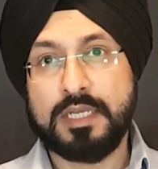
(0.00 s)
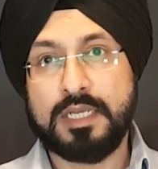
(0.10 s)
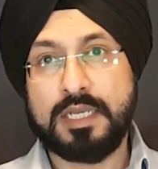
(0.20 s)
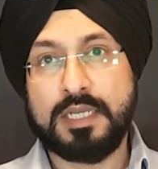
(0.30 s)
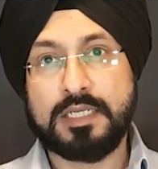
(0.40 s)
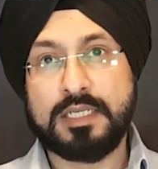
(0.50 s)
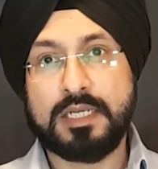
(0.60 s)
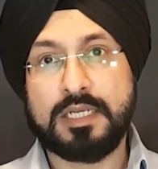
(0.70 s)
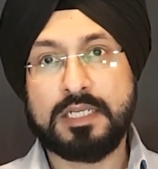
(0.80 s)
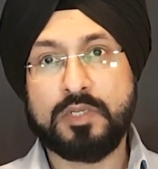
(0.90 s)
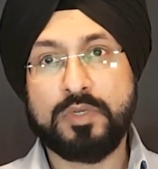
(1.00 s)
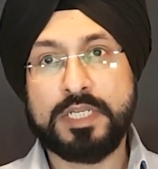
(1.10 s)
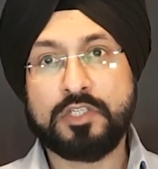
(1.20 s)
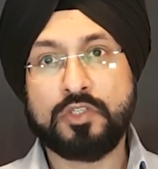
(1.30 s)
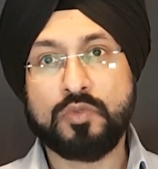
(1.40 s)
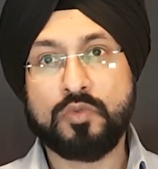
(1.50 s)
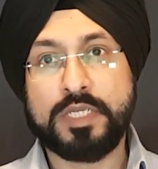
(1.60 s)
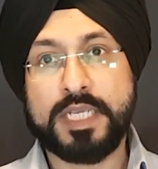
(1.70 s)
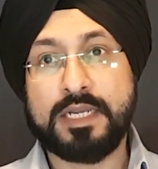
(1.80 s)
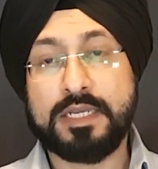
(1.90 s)
And you will need to
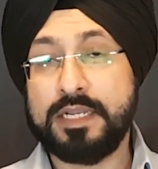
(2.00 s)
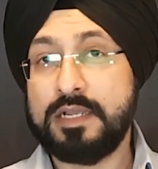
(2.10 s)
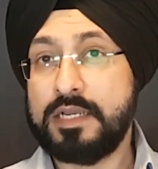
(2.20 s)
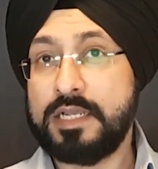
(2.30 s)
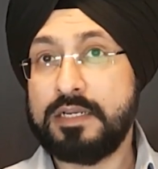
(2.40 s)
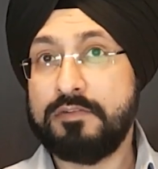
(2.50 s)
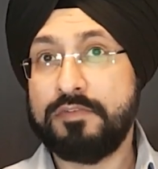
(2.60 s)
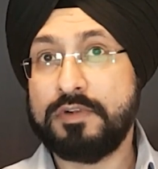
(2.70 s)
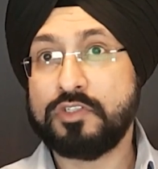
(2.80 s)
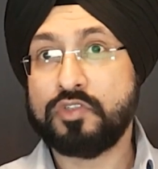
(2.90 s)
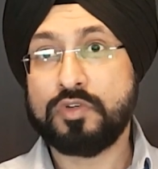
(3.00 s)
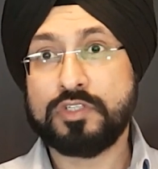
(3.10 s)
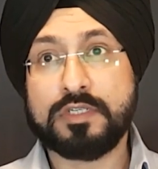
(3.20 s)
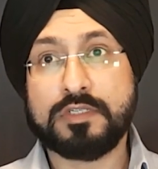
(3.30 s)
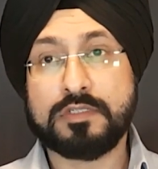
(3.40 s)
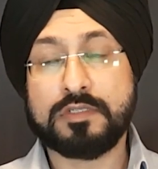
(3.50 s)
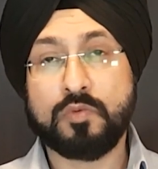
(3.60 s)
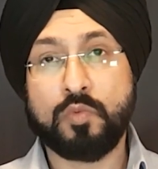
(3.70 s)
get data in different sources,